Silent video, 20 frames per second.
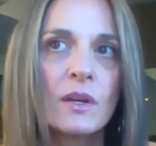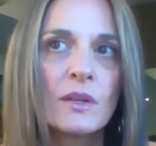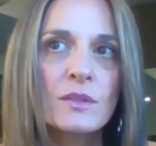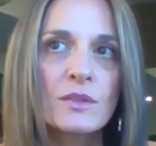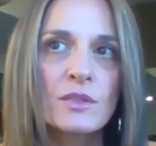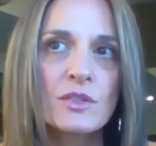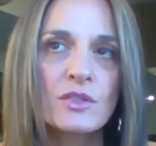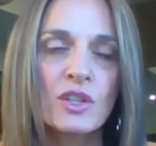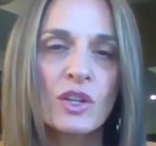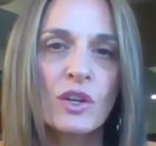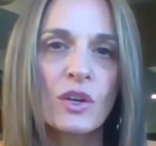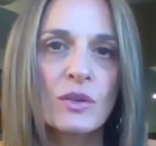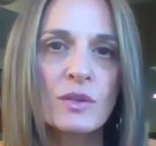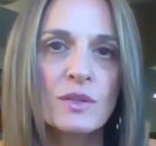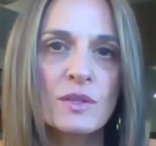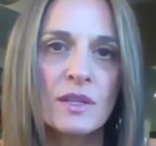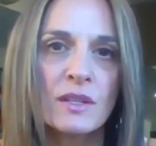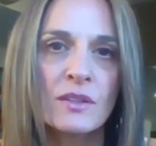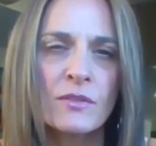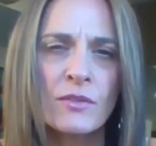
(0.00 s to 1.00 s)
So she
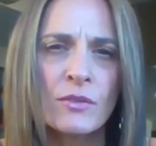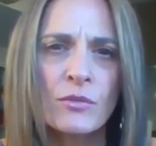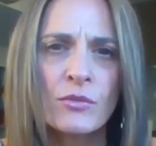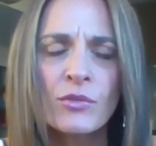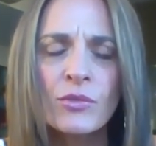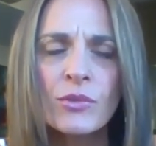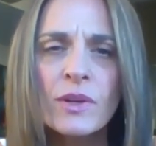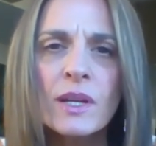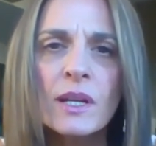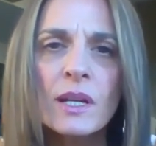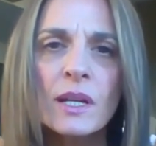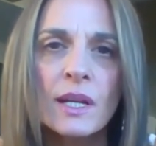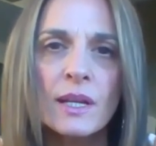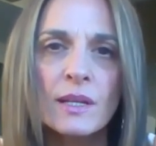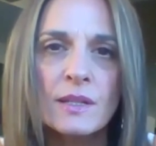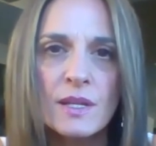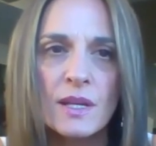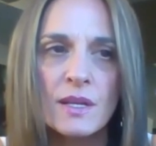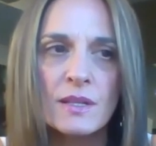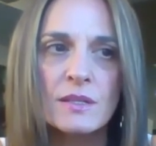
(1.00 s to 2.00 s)
goes in really
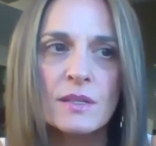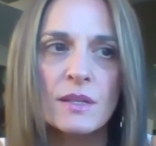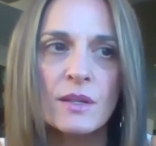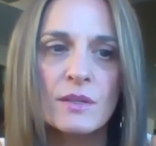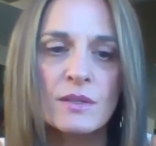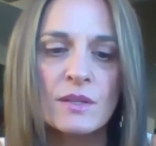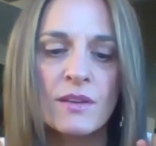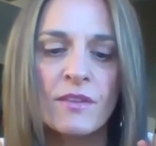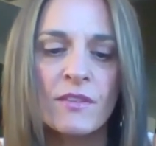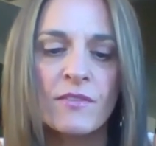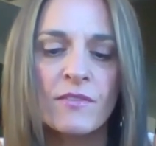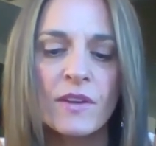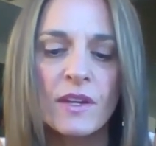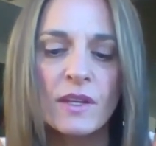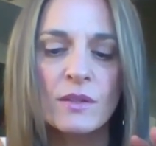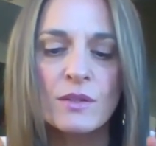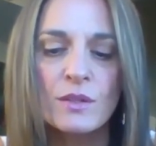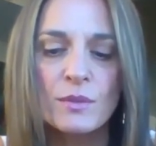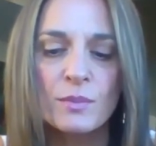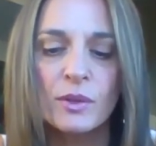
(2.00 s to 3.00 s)
intensely because a
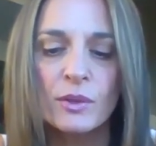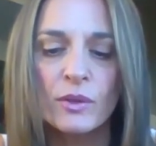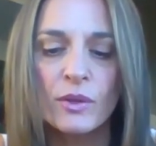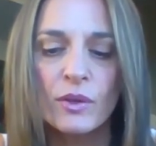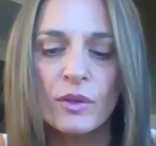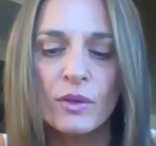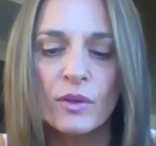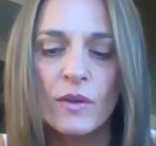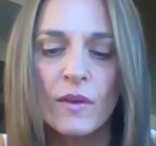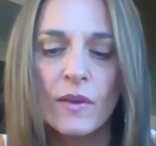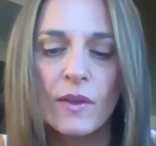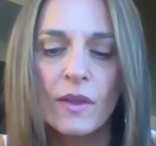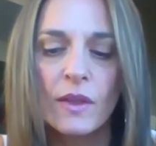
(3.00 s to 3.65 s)
Venus Pluto